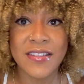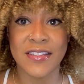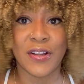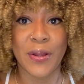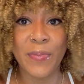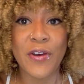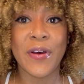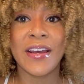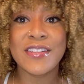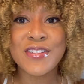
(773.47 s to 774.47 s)
So let me go
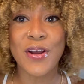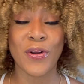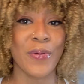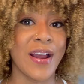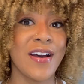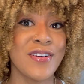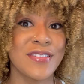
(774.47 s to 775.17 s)
ahead and turn around